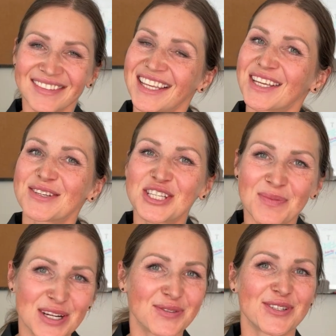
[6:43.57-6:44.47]
Thank you so
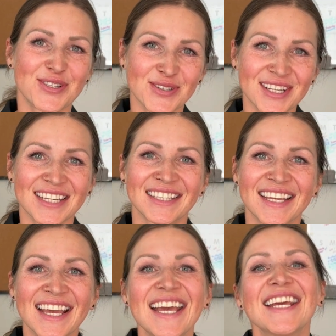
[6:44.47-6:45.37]
much for tuning in.
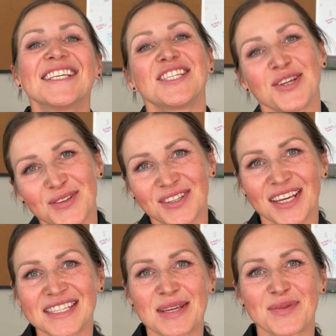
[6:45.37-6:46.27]
See you in the
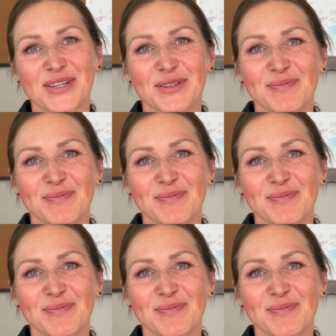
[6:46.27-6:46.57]
next episode.